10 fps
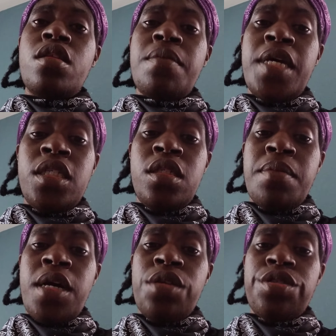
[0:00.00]
the medicine
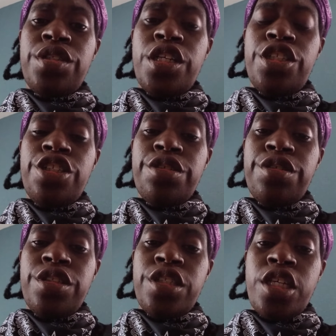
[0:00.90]
bottles that I
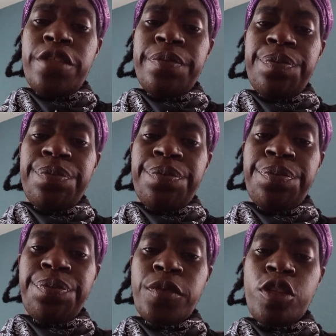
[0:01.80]
chose to take
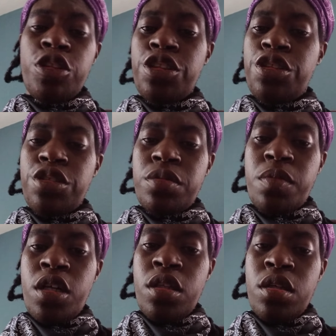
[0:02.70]
was the two
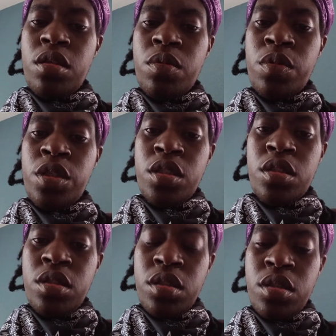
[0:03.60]
smaller ones.